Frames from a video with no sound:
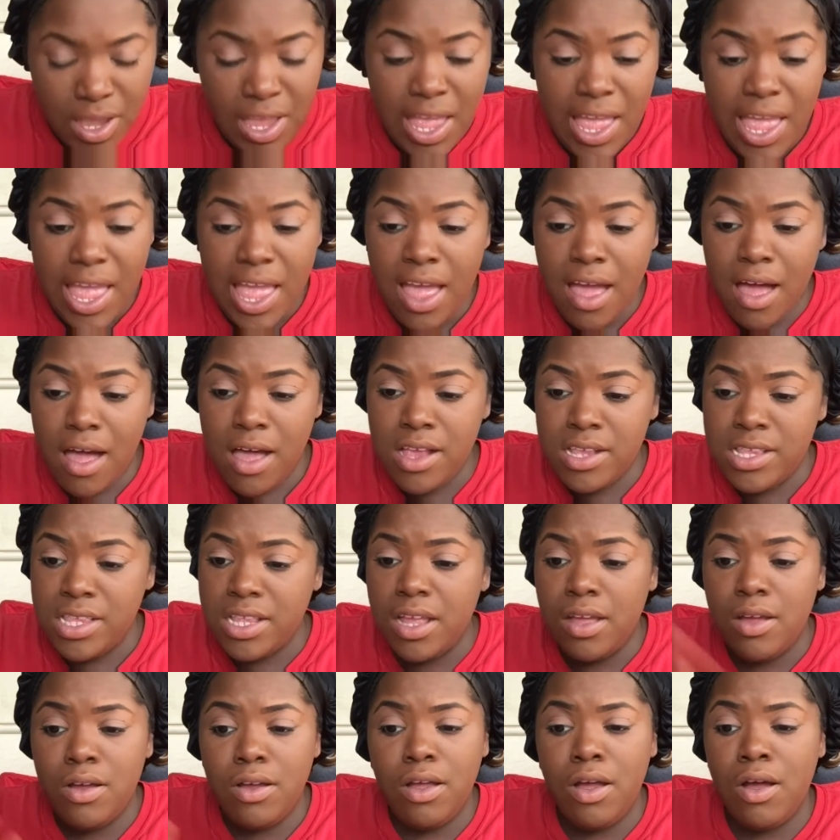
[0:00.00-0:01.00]
and
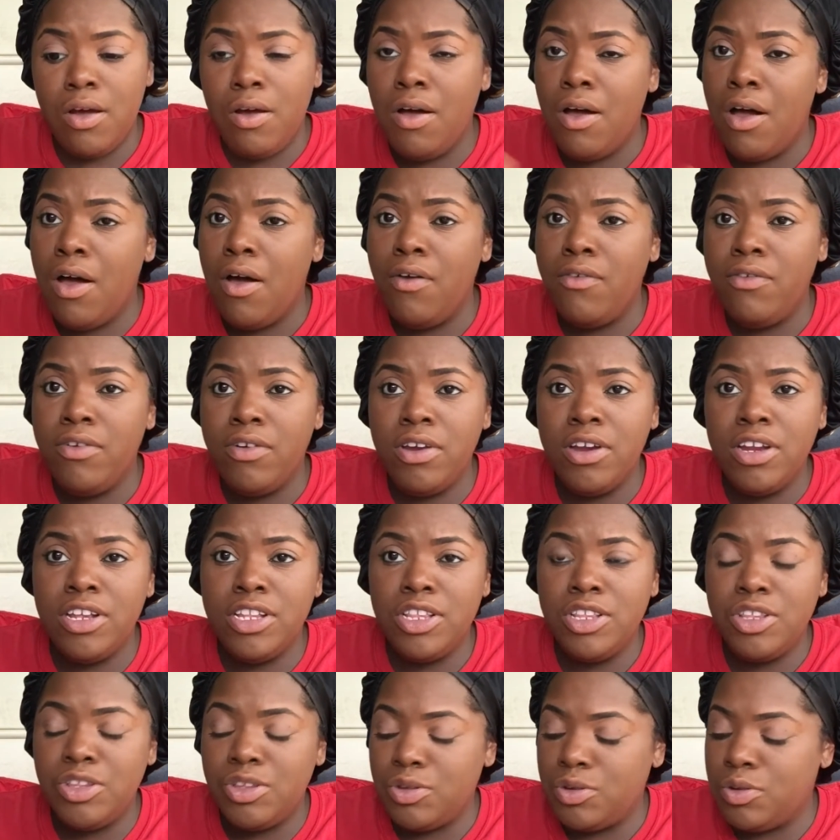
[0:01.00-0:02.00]
also go over
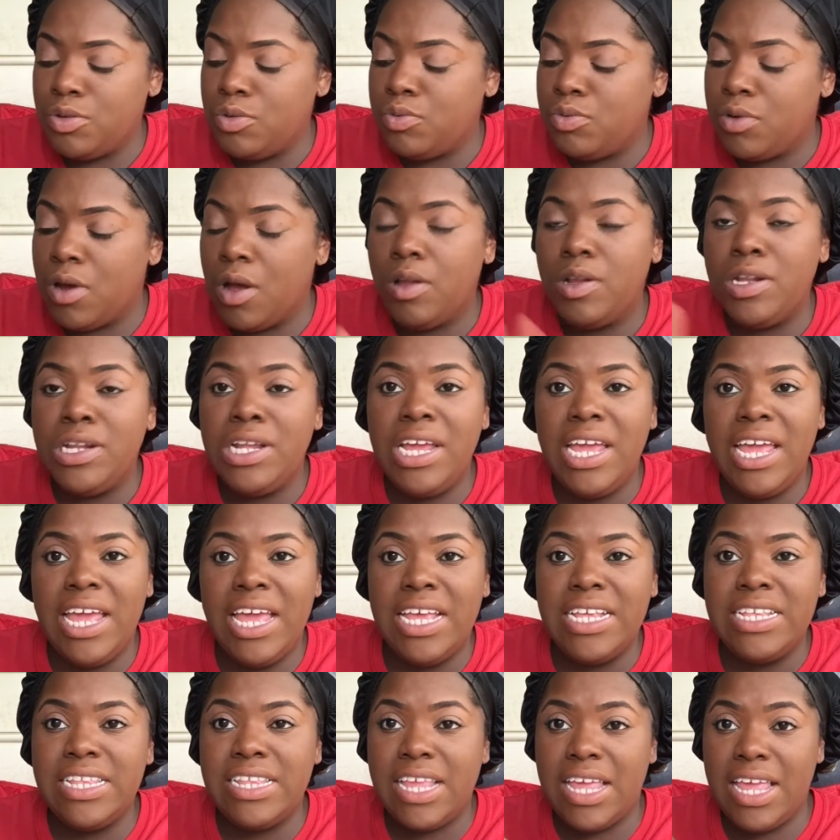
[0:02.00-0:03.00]
to Rolling
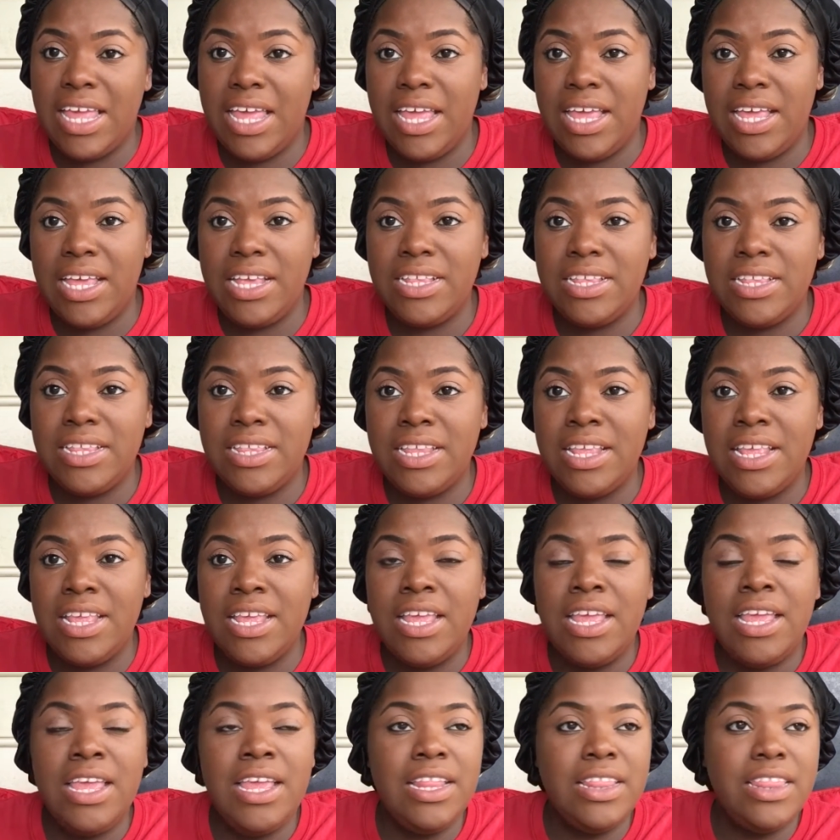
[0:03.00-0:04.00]
SS
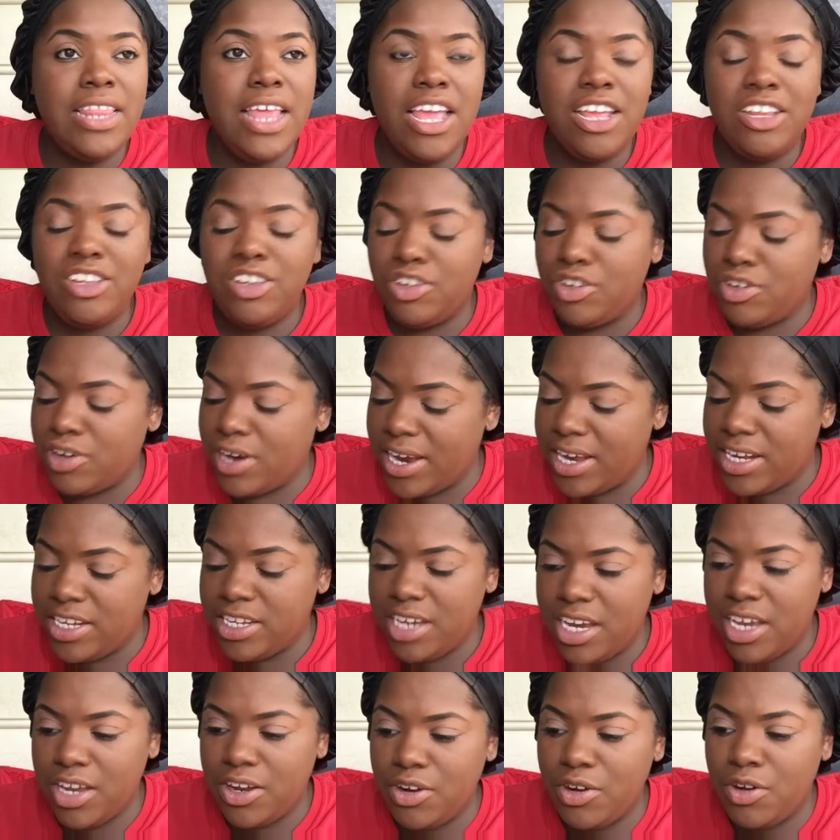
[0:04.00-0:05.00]
that's trey
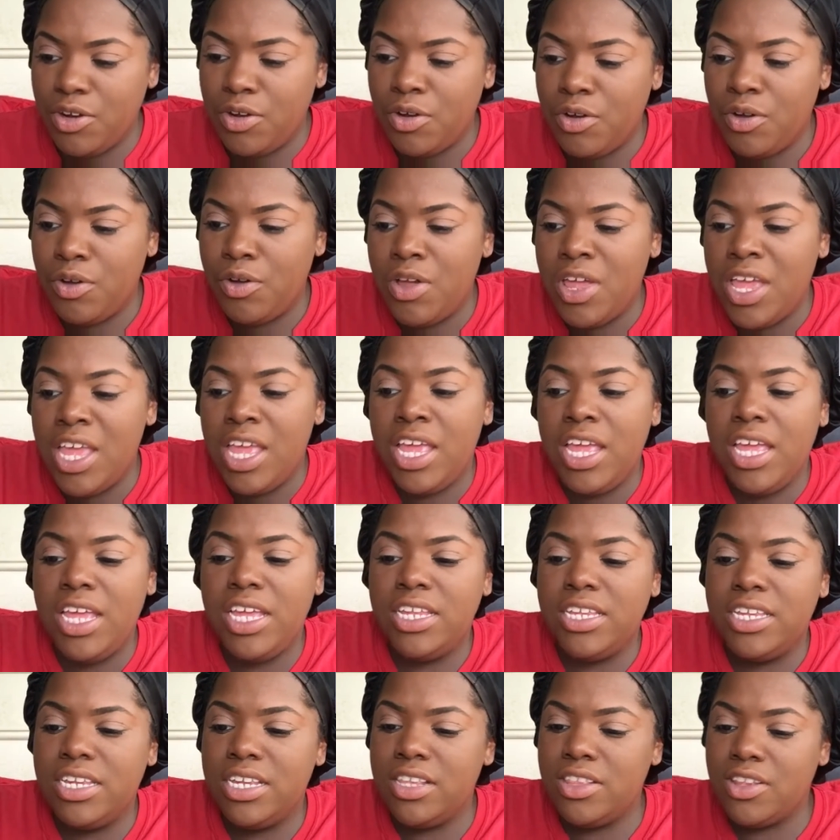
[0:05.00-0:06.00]
channel He's
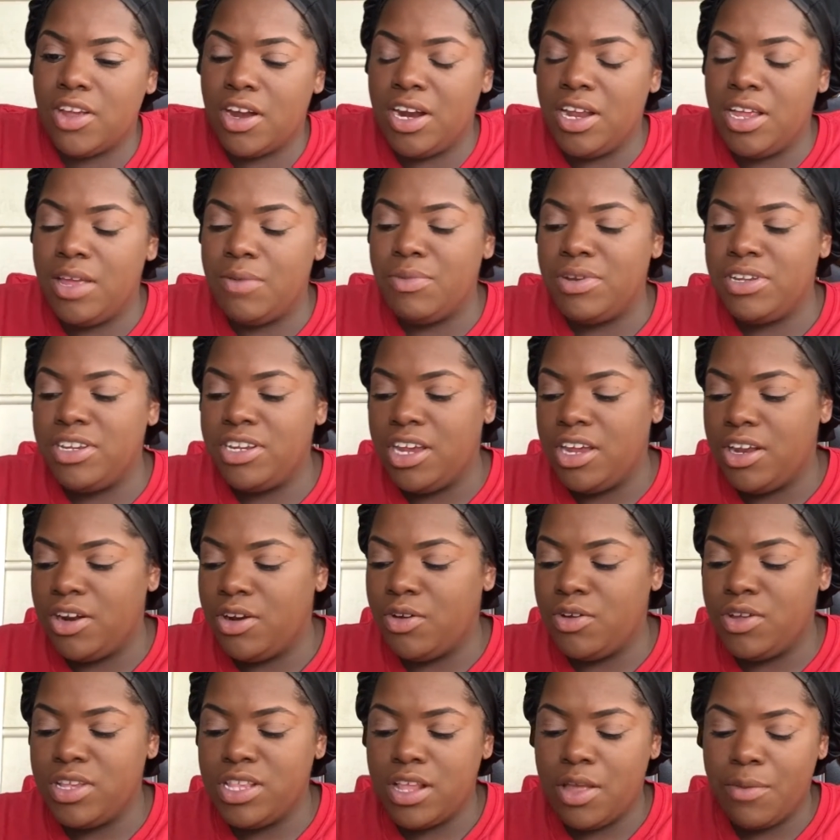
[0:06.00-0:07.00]
just started him a
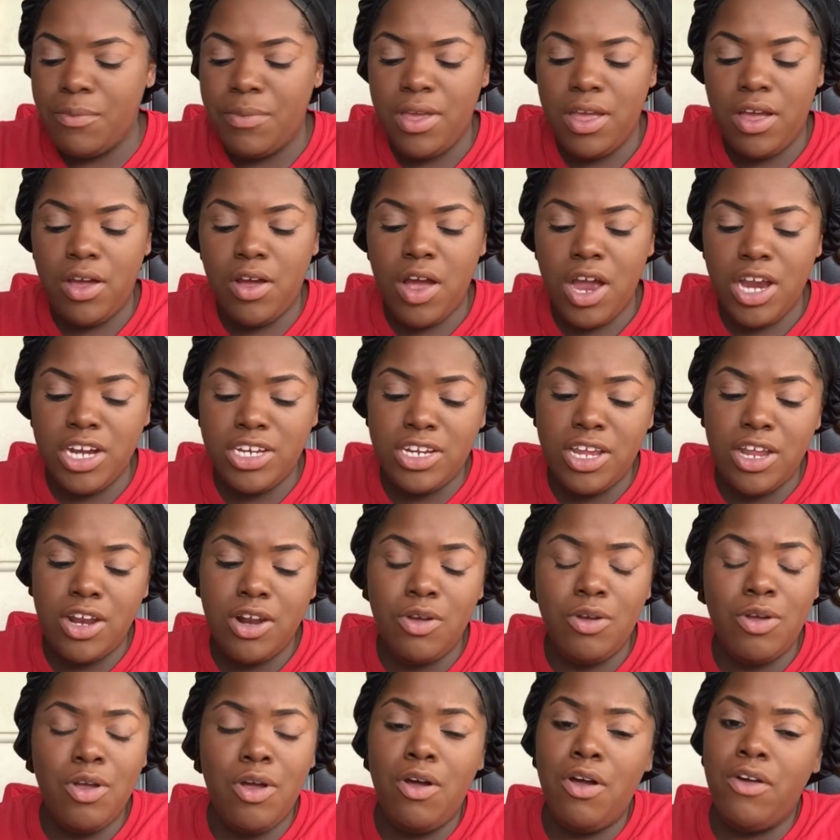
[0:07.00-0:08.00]
channel. It's going to be a car channel.
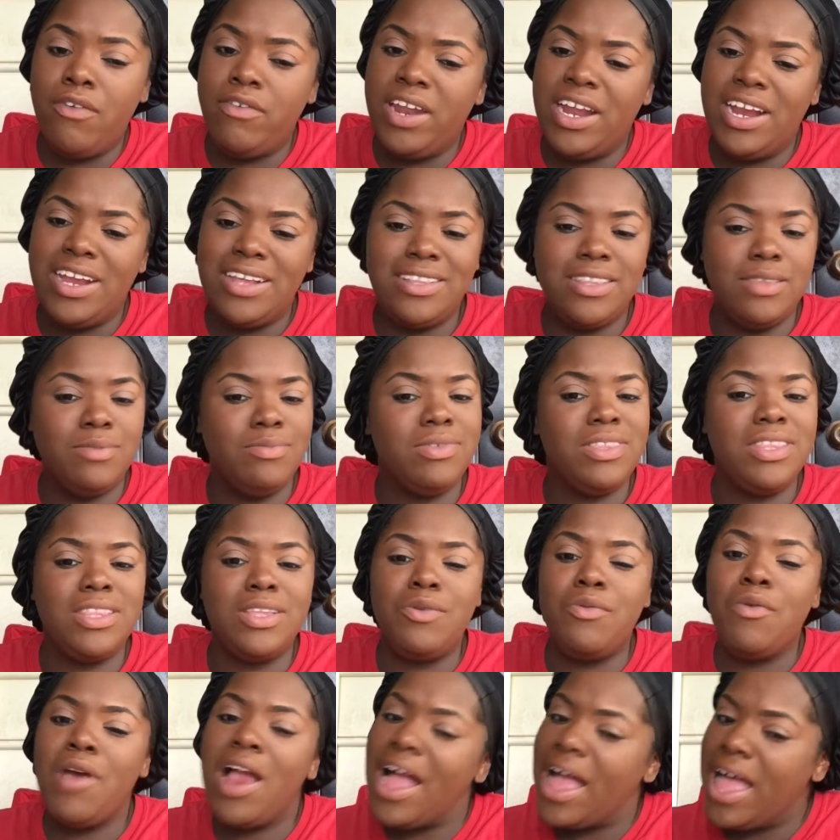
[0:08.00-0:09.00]
Go over there and
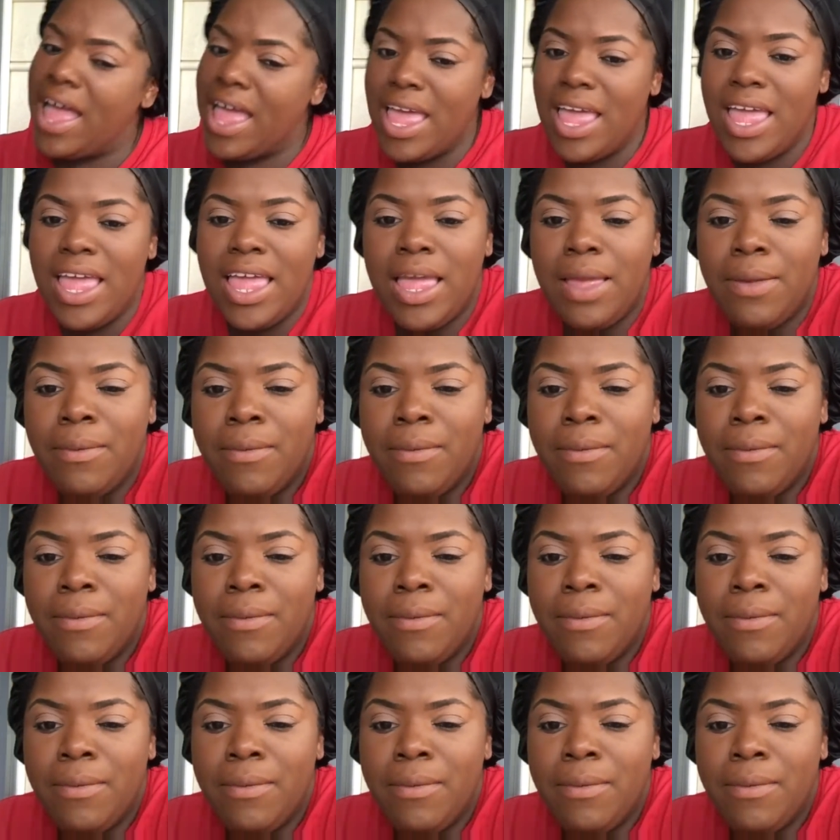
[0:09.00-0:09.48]
subscribe. He's